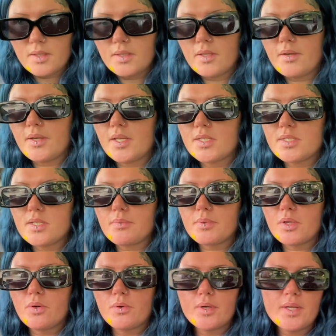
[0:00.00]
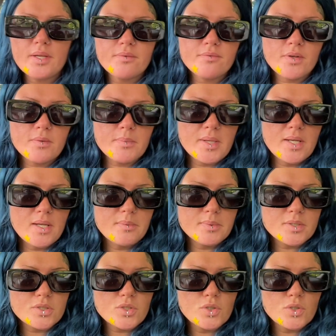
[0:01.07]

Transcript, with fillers: Now I gotta stop recording in front of my neighbors.